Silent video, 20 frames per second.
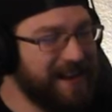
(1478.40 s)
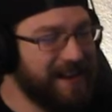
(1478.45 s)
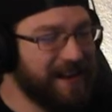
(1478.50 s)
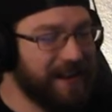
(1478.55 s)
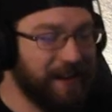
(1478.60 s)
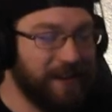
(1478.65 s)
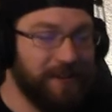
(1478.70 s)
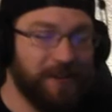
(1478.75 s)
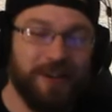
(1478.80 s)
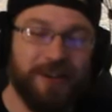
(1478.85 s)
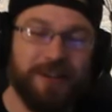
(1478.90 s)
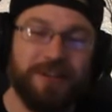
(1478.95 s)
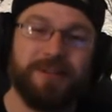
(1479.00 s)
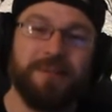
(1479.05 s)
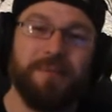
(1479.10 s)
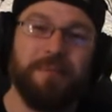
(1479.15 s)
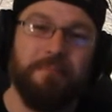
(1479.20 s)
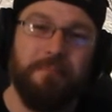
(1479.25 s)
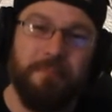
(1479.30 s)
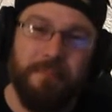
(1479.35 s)
he
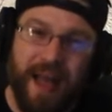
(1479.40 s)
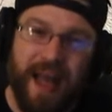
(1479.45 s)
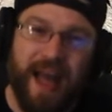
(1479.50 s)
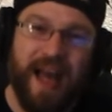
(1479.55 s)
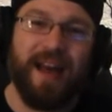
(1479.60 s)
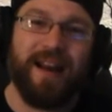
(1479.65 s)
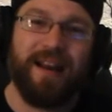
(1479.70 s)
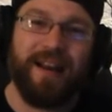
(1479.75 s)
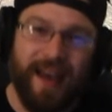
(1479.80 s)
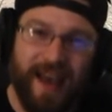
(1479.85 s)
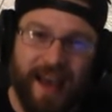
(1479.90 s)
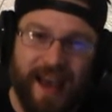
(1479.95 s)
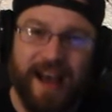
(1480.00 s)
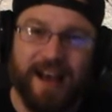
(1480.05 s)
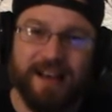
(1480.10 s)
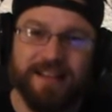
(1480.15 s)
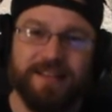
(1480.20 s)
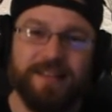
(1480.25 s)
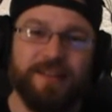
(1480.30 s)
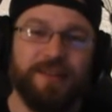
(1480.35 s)
looked
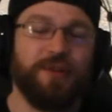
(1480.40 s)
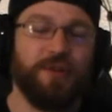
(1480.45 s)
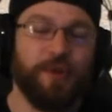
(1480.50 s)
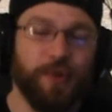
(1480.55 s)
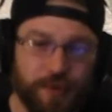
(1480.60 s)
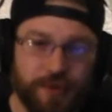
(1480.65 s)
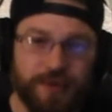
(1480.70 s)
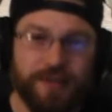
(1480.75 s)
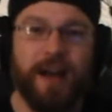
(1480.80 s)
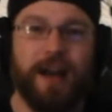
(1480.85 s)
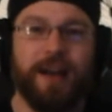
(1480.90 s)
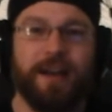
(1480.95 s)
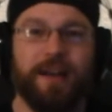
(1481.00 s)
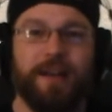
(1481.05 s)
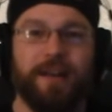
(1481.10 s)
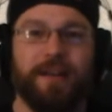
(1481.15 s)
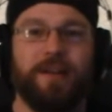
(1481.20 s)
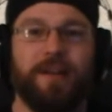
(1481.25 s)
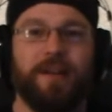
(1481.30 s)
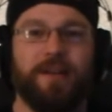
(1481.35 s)
badass. Dude's not
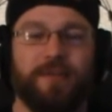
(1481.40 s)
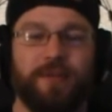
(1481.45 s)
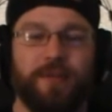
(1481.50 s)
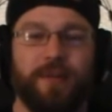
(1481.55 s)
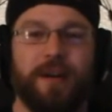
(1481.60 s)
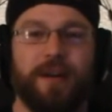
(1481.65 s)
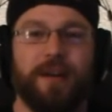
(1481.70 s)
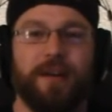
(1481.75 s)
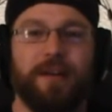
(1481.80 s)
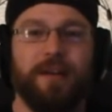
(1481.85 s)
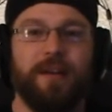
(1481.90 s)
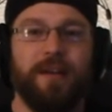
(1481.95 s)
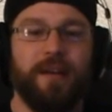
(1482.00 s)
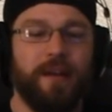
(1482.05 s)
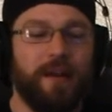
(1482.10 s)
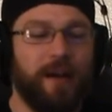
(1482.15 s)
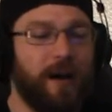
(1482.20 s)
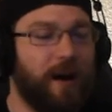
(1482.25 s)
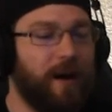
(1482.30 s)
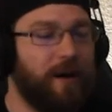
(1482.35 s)
getting enough credit
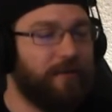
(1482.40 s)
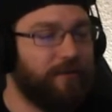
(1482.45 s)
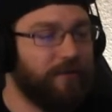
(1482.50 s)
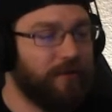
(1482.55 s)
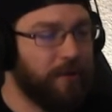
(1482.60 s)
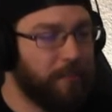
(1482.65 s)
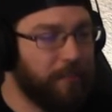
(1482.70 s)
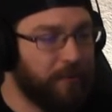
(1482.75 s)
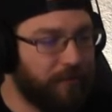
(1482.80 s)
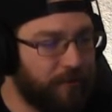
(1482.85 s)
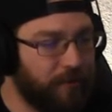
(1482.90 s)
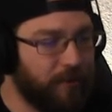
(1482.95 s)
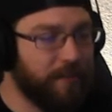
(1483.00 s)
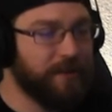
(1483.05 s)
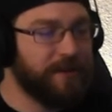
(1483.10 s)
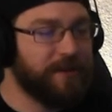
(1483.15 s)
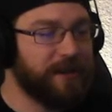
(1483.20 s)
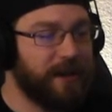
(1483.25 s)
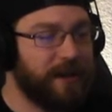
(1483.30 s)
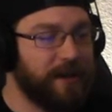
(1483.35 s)
uh, for the
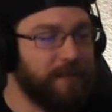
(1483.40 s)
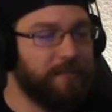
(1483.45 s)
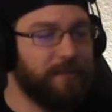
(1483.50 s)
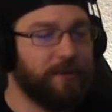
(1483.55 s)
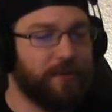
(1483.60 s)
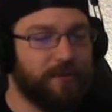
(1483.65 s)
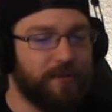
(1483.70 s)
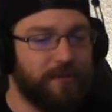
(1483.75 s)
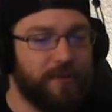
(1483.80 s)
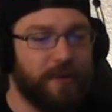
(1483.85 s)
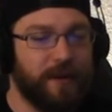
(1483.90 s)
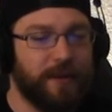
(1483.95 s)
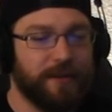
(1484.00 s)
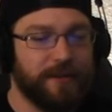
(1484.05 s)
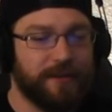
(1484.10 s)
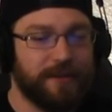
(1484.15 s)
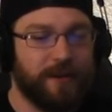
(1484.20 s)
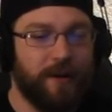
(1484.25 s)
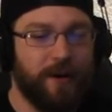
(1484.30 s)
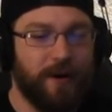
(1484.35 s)
performance that he put through on
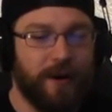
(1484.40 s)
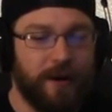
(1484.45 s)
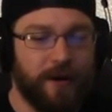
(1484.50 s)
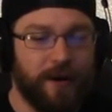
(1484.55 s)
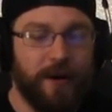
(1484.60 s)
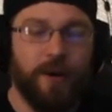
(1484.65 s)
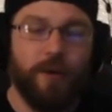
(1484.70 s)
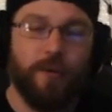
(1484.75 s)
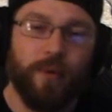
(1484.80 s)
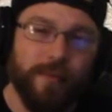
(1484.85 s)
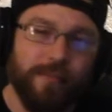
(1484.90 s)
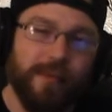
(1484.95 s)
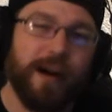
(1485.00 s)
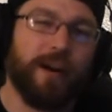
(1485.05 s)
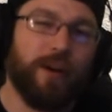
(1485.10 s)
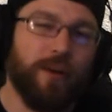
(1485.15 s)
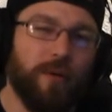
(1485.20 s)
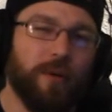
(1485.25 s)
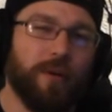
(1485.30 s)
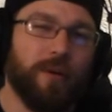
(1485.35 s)
this card. We
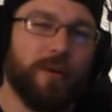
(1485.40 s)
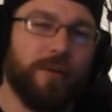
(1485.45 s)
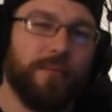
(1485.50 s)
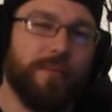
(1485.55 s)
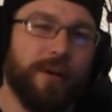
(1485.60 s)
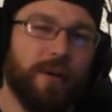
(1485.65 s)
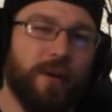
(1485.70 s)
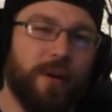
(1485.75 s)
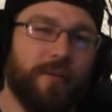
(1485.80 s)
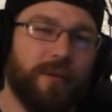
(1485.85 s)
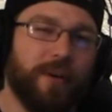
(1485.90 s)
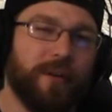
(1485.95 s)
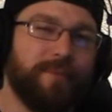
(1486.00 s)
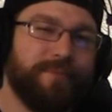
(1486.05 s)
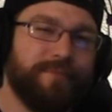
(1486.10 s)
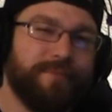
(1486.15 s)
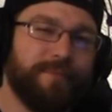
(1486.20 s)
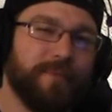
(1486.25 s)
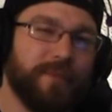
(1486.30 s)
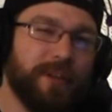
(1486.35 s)
might go a little bit over,
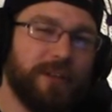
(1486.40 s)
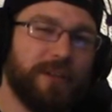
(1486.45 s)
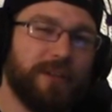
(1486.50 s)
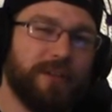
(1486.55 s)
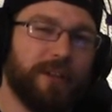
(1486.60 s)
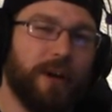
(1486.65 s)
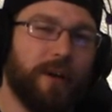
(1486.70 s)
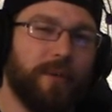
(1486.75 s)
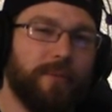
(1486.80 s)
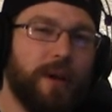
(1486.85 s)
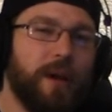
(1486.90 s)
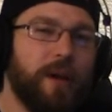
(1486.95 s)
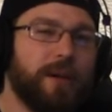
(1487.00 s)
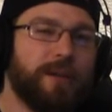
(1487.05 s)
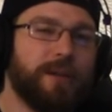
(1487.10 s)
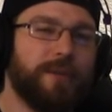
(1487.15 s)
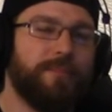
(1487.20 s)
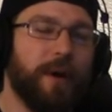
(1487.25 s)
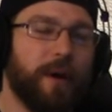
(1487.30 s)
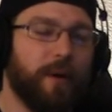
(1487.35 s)
so
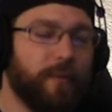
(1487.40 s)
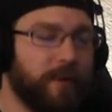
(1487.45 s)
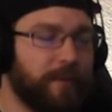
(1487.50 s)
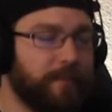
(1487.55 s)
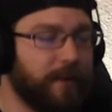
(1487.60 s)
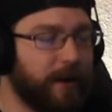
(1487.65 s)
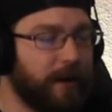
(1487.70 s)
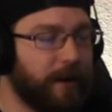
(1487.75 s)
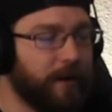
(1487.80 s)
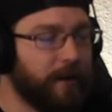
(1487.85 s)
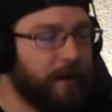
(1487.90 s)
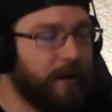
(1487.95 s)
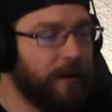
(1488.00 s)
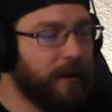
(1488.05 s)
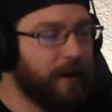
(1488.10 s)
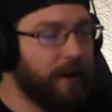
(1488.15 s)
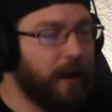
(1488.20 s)
just bear with me here.